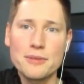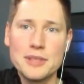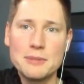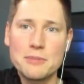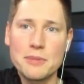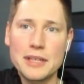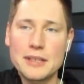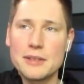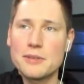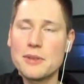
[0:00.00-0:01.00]
We need, like,
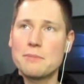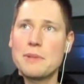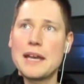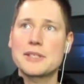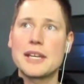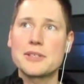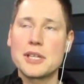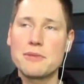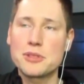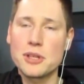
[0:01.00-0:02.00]
the Pascal
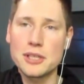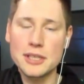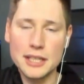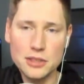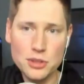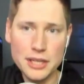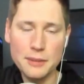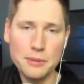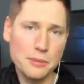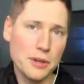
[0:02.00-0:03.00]
stuff is starting to kind of dry
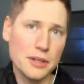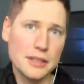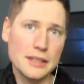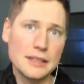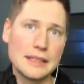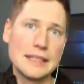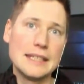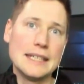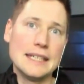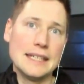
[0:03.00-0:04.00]
up in the market.
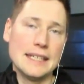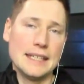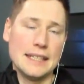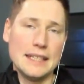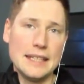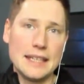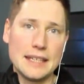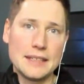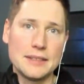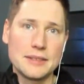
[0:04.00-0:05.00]
Right.
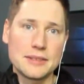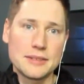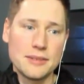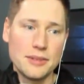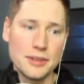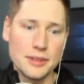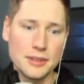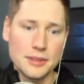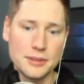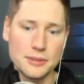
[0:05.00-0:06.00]
And
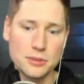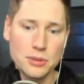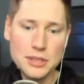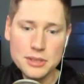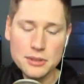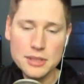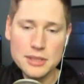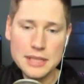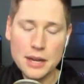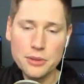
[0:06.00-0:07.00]
the 20 series
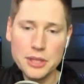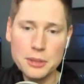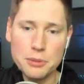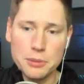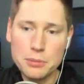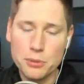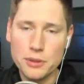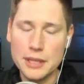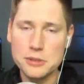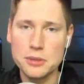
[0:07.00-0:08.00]
is out there, but people
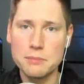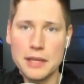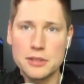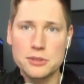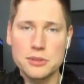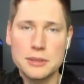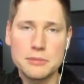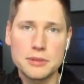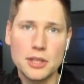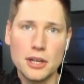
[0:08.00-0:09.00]
want that sort of
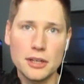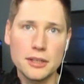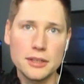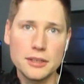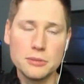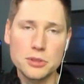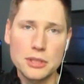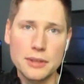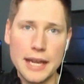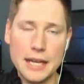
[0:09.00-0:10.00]
mainstream card, which
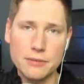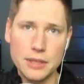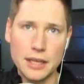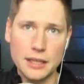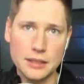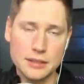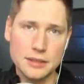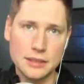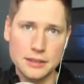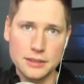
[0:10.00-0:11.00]
they don't have yet.